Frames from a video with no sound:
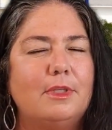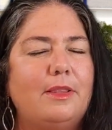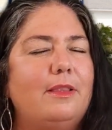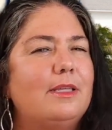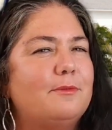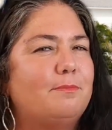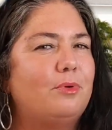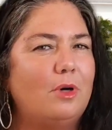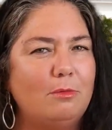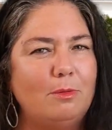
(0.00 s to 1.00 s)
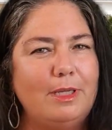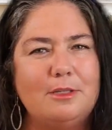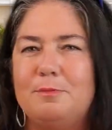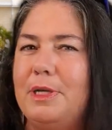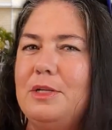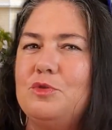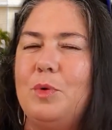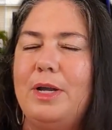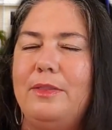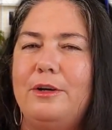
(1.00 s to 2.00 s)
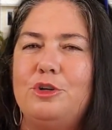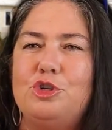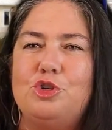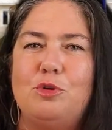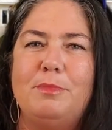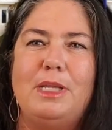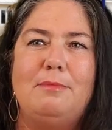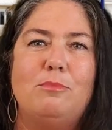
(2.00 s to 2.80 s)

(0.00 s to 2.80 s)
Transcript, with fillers: This probably explains why there are so many